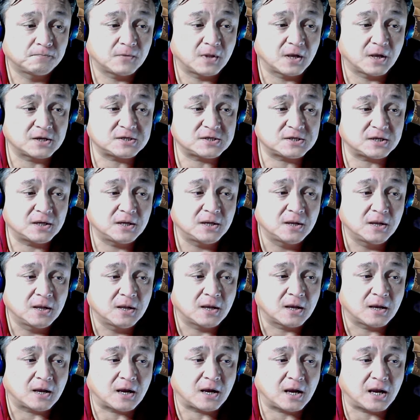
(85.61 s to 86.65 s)
like I say,
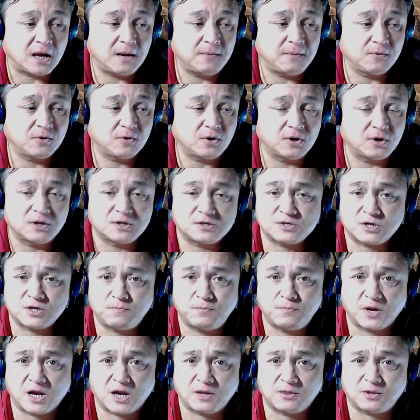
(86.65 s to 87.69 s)
I'm going to
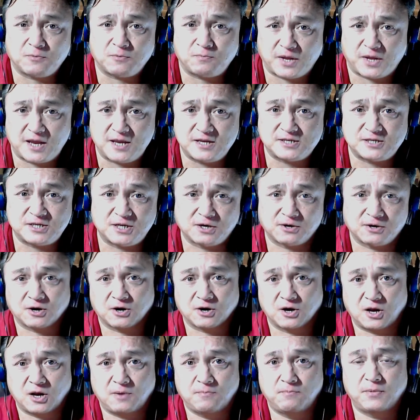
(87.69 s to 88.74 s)
start picking up the pace
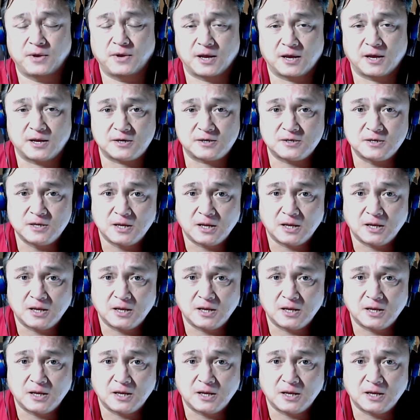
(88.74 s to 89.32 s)
here a bit